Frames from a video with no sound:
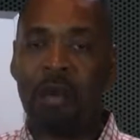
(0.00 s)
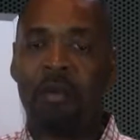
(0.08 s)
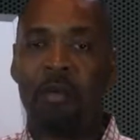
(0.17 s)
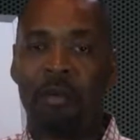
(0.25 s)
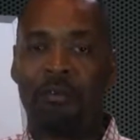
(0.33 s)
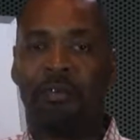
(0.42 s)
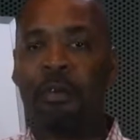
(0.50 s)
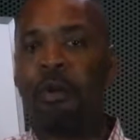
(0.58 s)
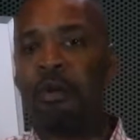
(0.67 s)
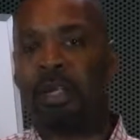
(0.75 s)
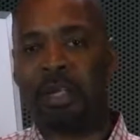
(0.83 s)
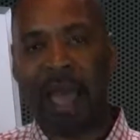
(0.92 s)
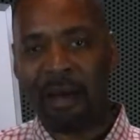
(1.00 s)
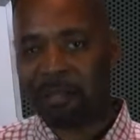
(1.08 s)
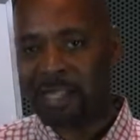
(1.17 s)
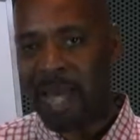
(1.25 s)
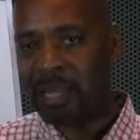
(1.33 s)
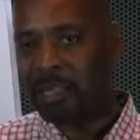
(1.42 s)
going forward in the
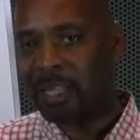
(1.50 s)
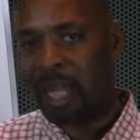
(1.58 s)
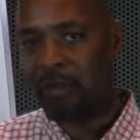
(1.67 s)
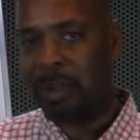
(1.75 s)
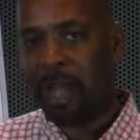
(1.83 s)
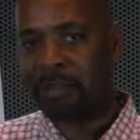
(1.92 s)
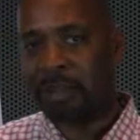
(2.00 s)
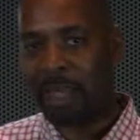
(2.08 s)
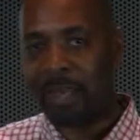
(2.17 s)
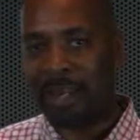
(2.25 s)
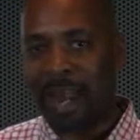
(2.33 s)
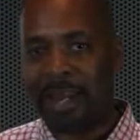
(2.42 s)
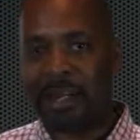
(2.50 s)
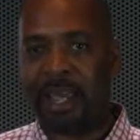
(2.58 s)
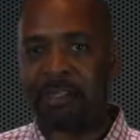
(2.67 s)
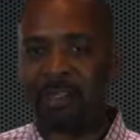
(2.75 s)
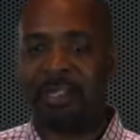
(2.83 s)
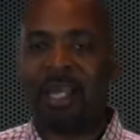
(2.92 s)
advertising campaigns and things of that
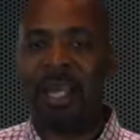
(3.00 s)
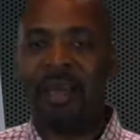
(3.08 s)
nature,